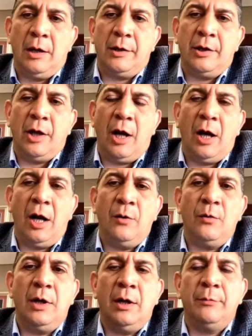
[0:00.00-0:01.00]
you
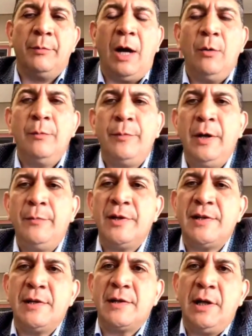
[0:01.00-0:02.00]
know, our
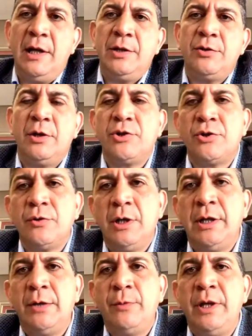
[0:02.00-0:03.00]
purpose is really to ensure
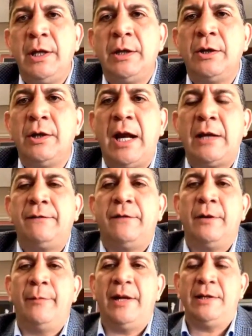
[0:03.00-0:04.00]
that we can connect
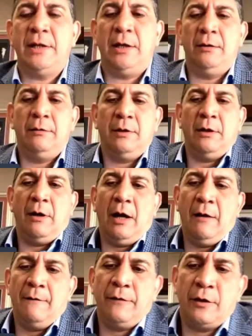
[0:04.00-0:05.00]
for a better
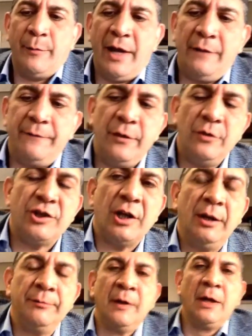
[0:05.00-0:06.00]

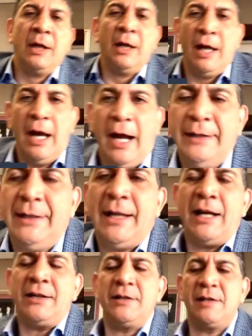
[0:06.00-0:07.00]
future. And in
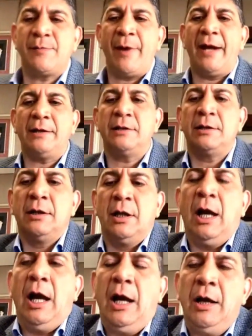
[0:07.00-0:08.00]
that respect,
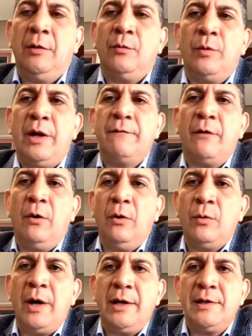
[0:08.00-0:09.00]
we've
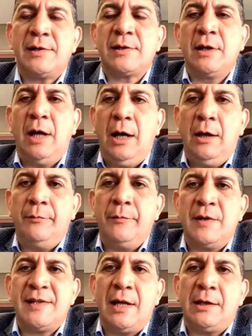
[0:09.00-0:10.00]
always
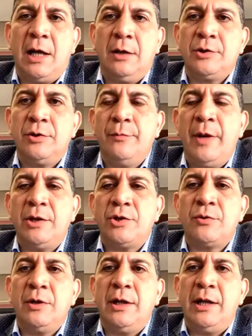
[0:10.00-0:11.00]
set out to make
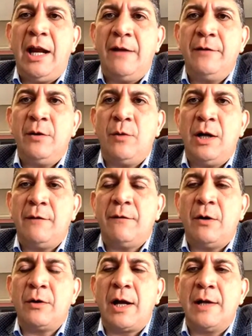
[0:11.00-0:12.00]
sure that every one of
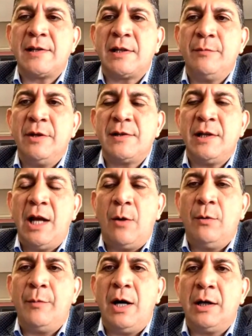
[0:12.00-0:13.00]
our customers in
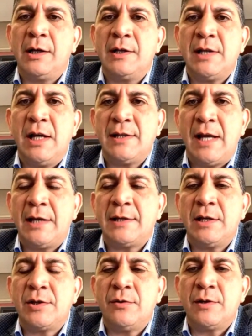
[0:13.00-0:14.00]
our markets has
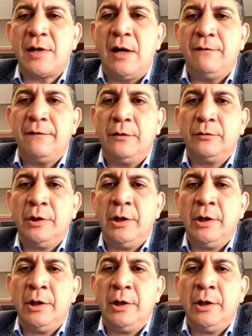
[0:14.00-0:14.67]
access to a cell phone.